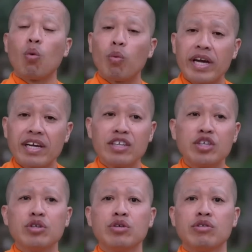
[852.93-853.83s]
when
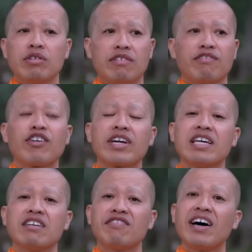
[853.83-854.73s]
you
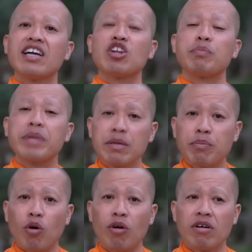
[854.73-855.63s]
forgive other
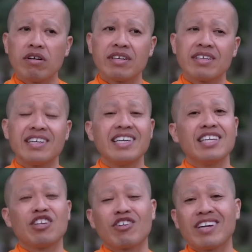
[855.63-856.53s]
people,
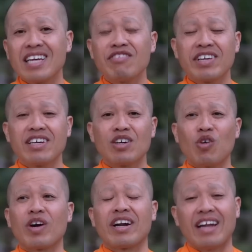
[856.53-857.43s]
either living
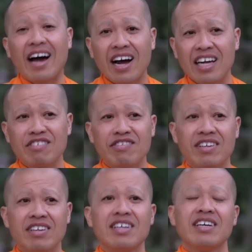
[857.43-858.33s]
or alive,
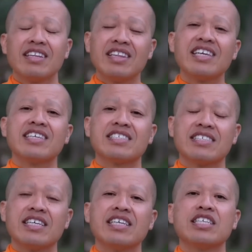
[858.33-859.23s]

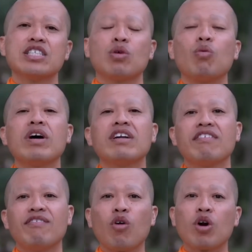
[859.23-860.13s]
this is one
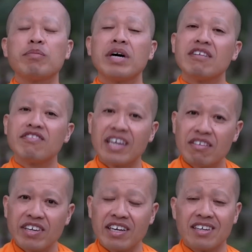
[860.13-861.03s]
form of
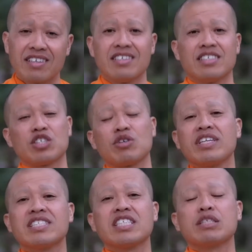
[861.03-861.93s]
giving. So
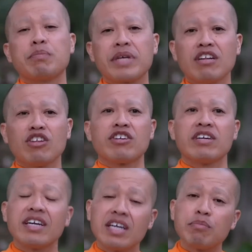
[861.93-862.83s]
this is pillar
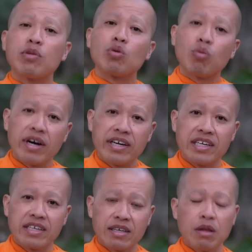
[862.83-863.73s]
number one.